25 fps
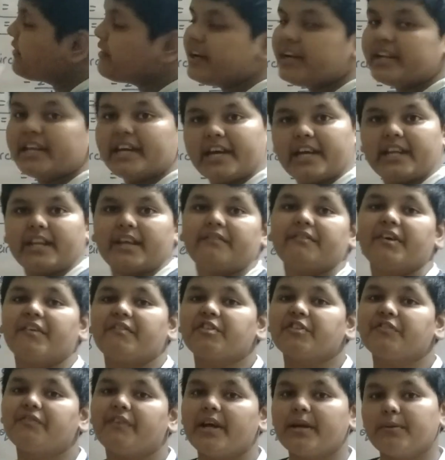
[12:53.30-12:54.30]
and area. We have to
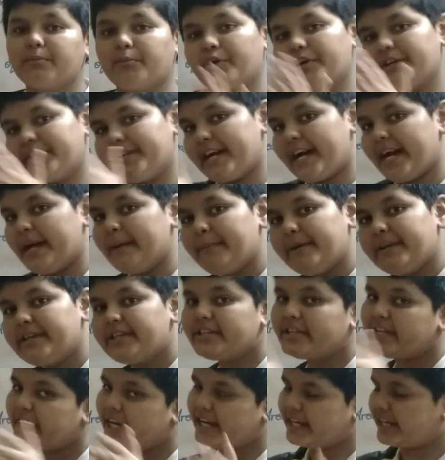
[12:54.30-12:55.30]
find both diameter
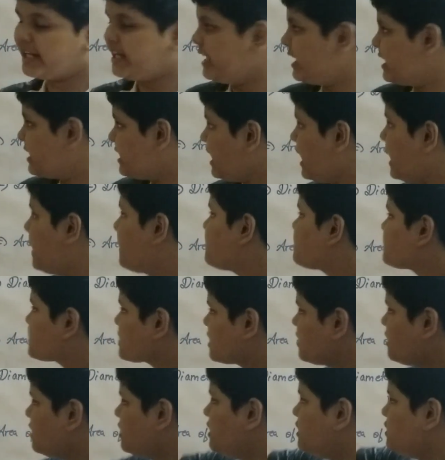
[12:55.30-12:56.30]
and area.
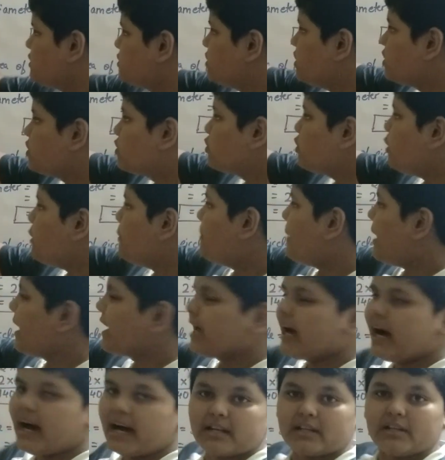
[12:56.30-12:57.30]
So 2 pi
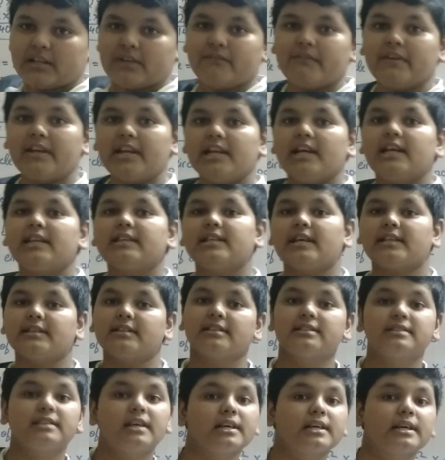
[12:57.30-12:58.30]
r. We learned that the
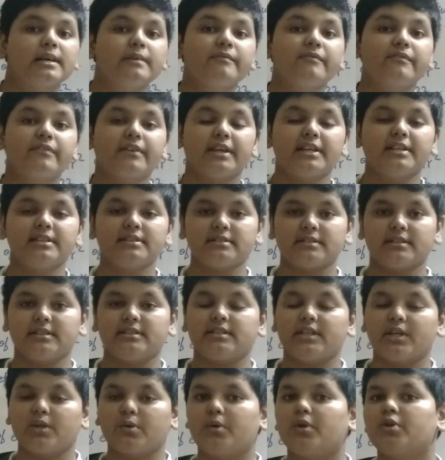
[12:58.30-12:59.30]
circumference is
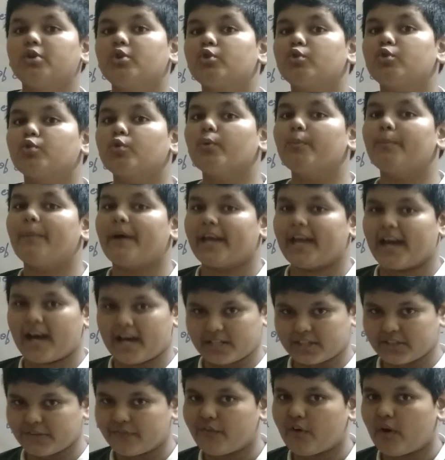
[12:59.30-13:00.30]
equal to 2 pi r, the
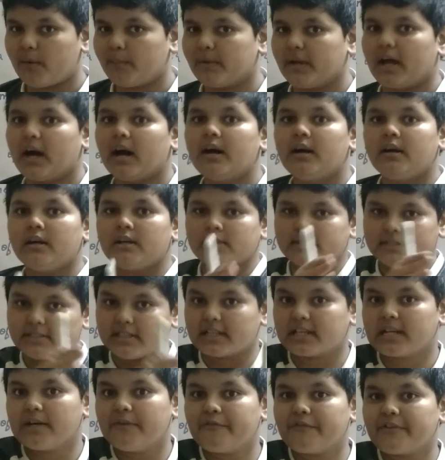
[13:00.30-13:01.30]
formula.
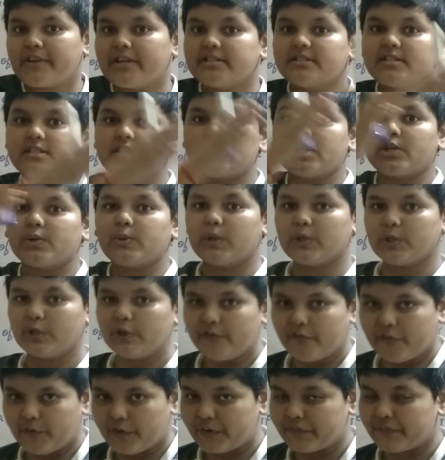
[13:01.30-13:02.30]
Circumference is equal to
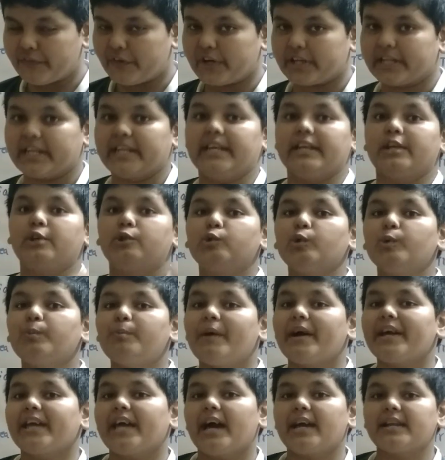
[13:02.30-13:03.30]
440. 2
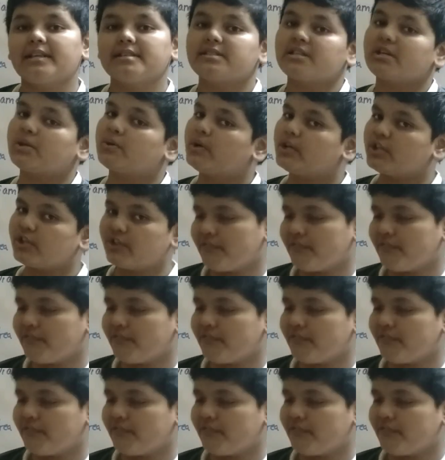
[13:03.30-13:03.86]
pi r is equal to